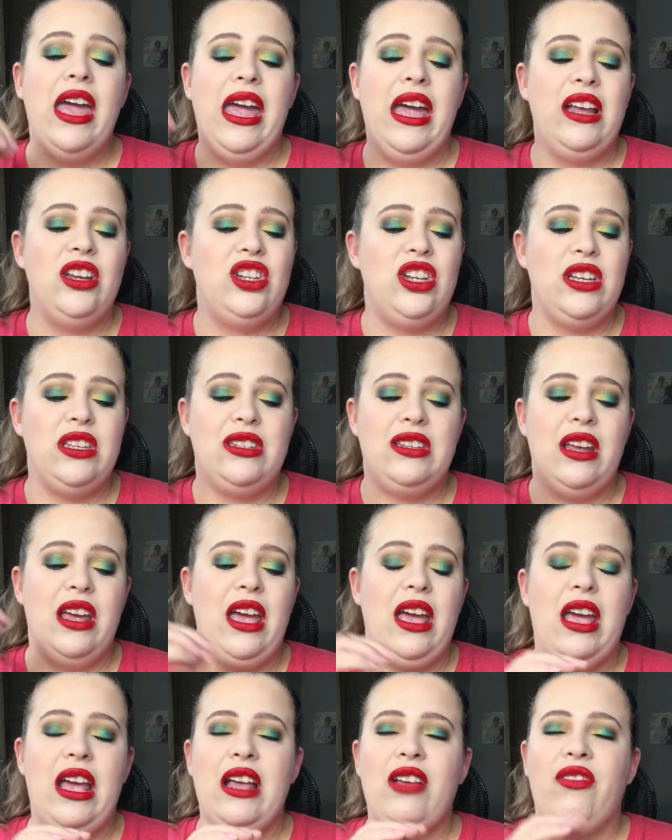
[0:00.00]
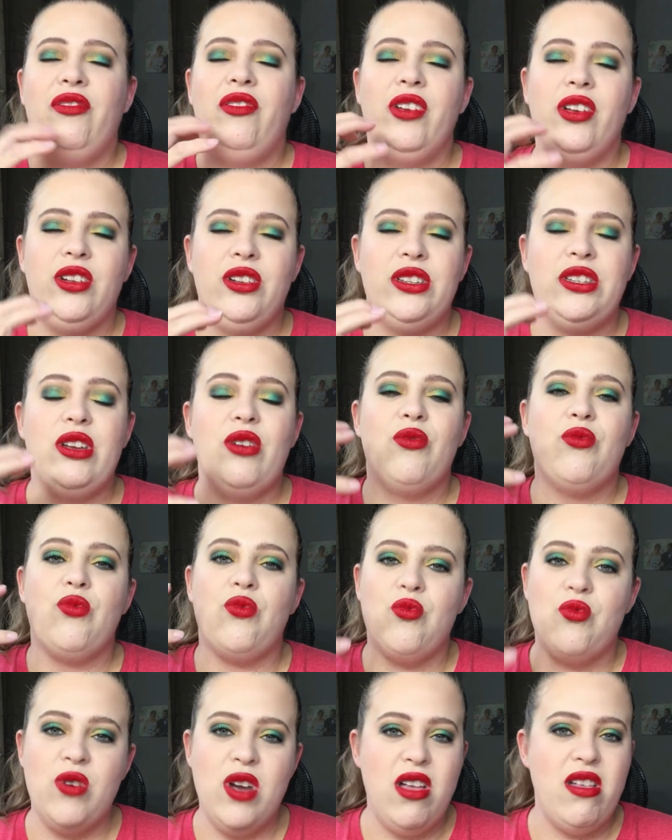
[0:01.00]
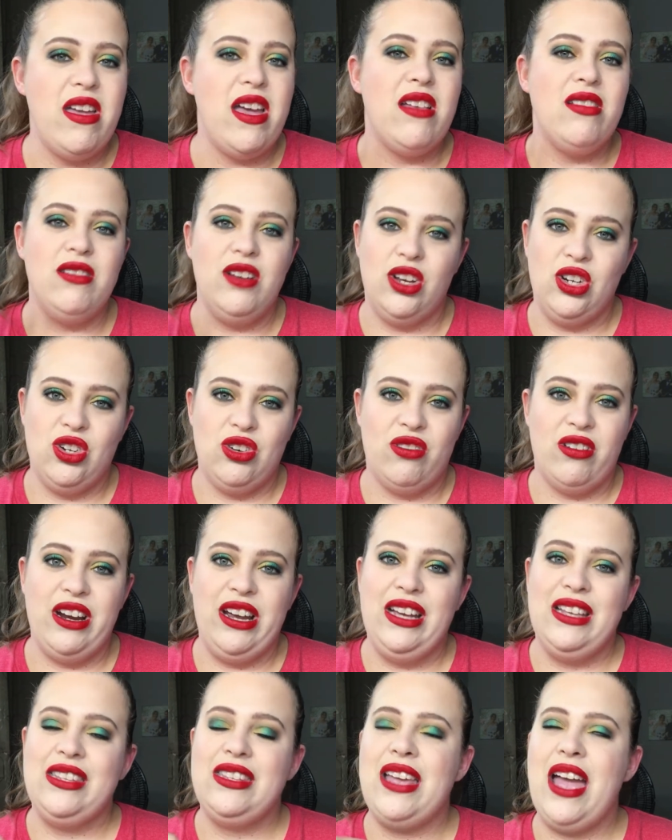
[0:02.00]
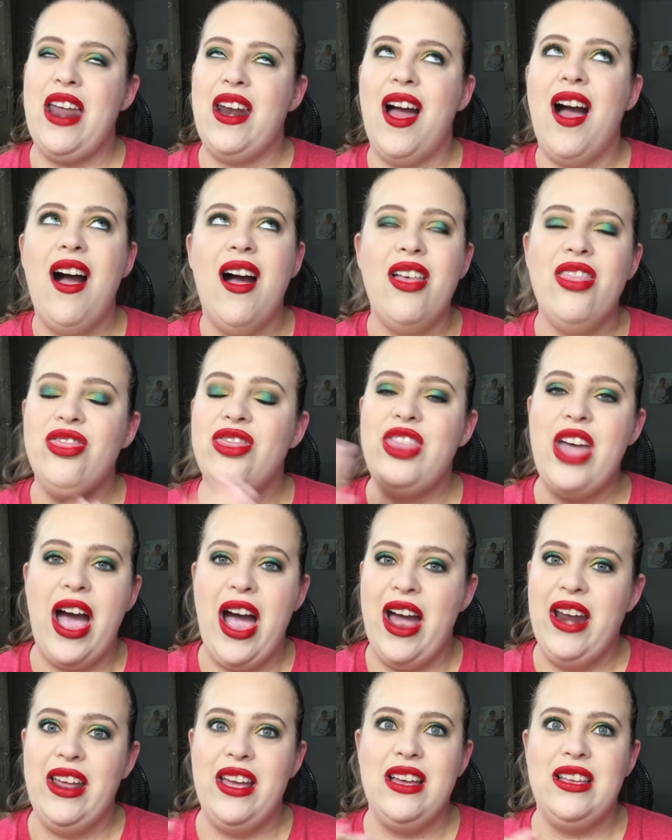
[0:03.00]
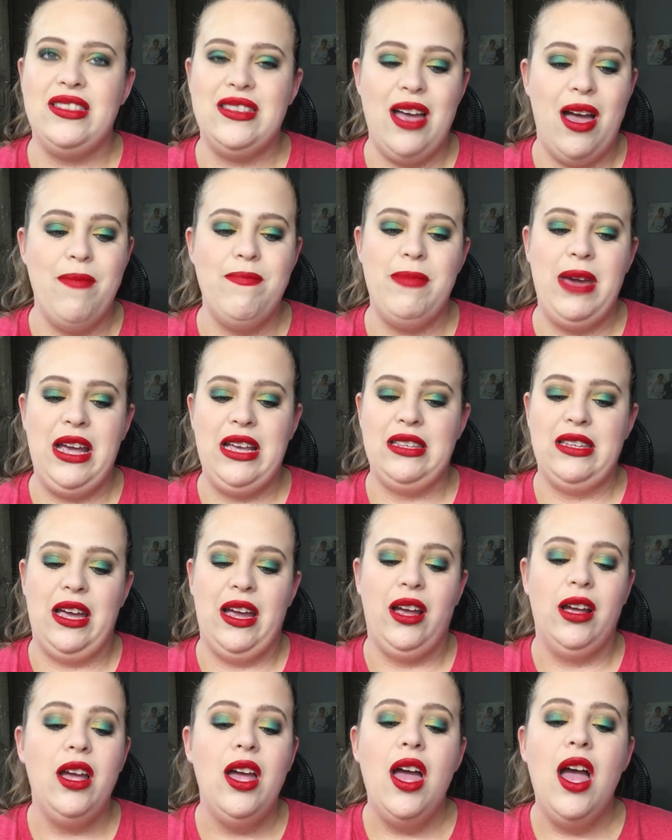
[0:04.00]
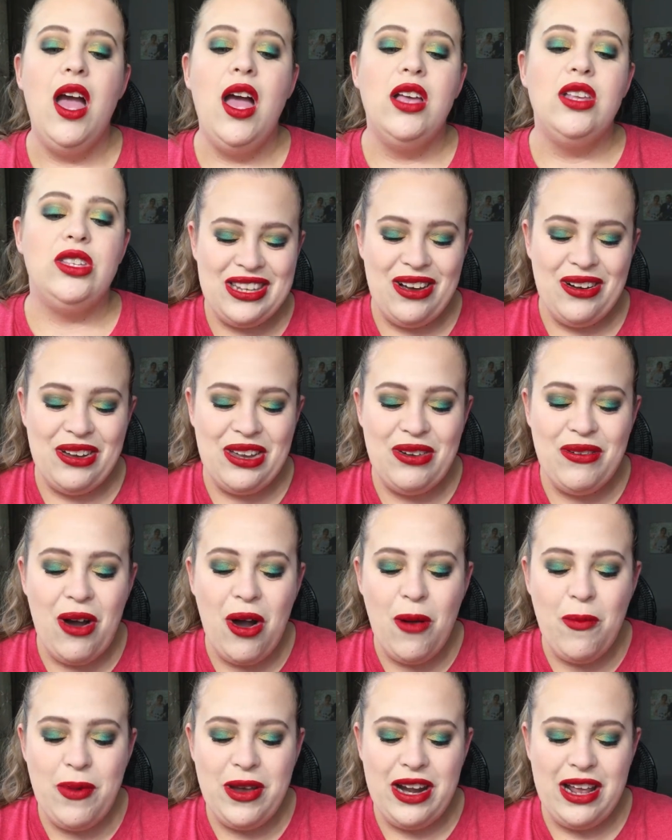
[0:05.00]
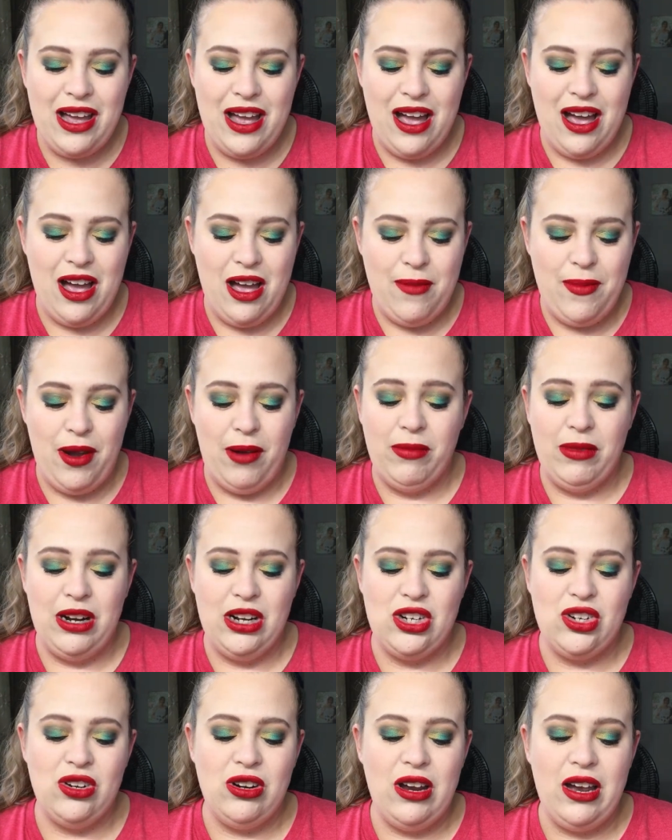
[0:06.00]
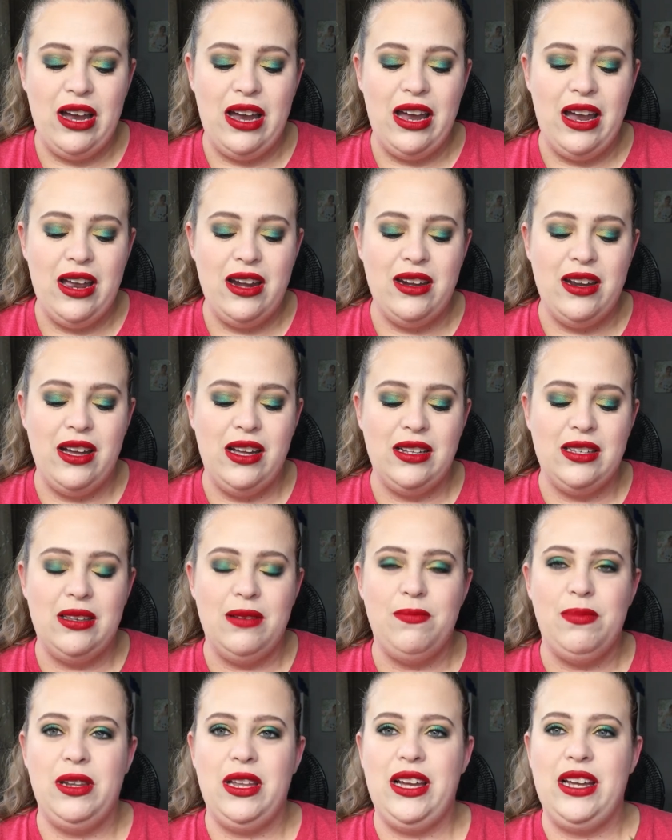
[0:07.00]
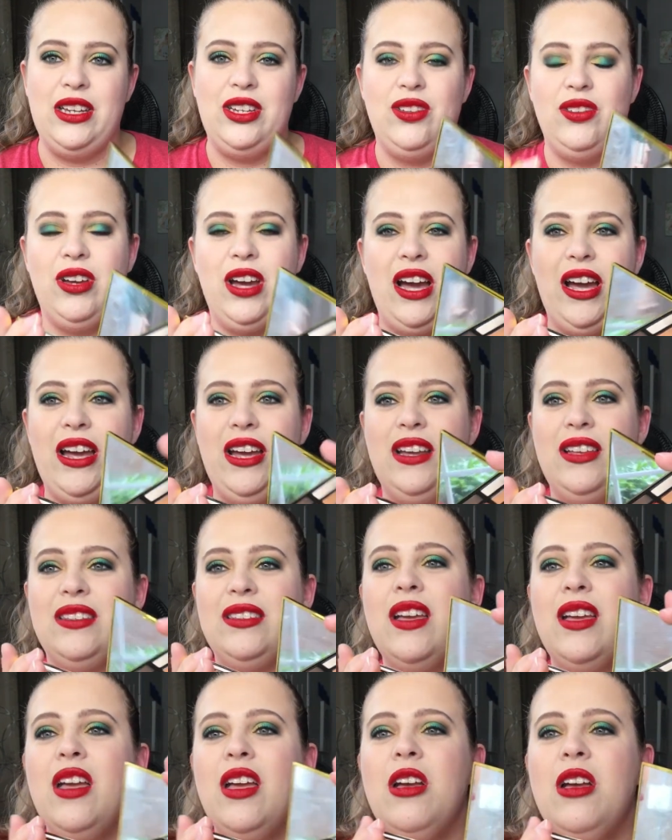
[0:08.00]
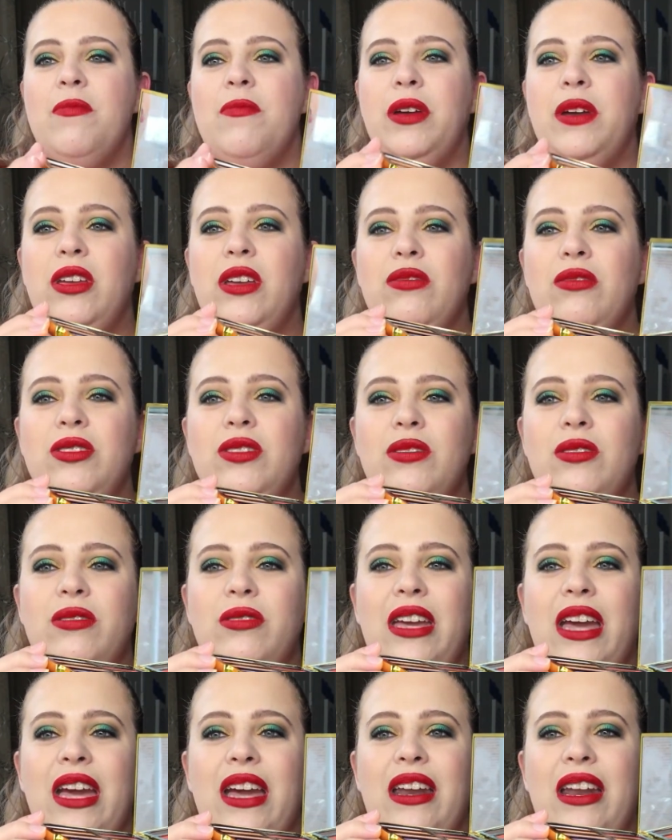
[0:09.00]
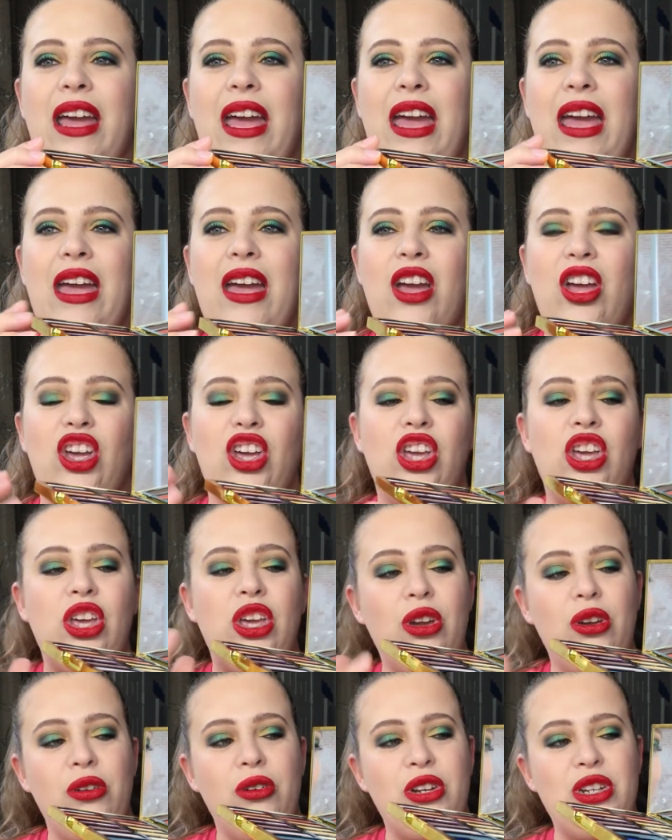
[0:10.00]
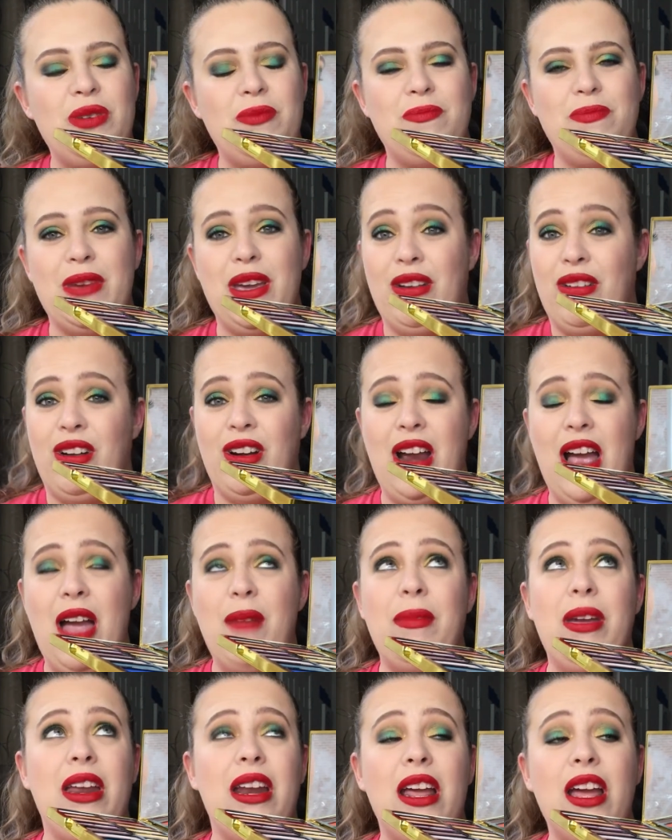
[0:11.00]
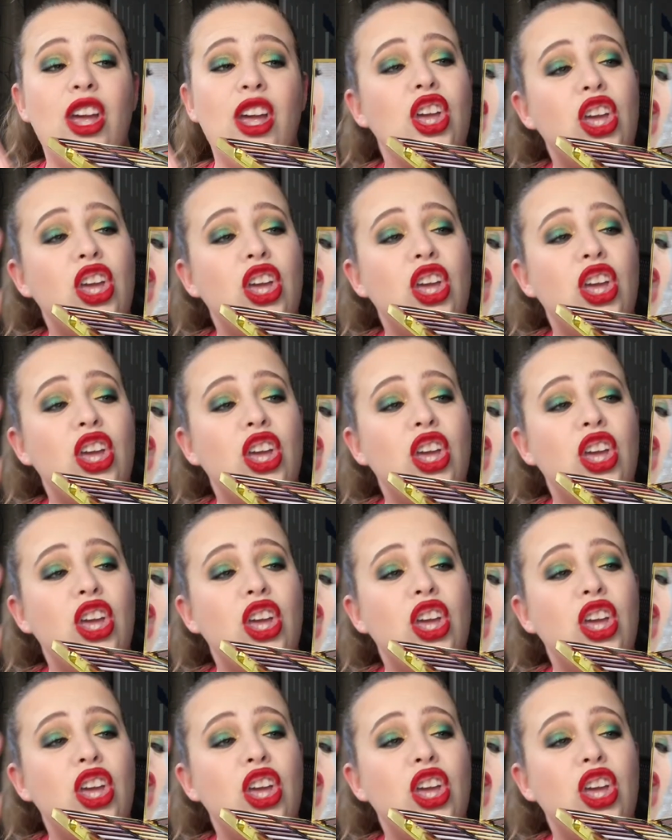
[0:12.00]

It just, it feels really luxurious and that is amazing. So you open it up and I'm gonna try not to blind you guys, but you do get a huge mirror. I mean,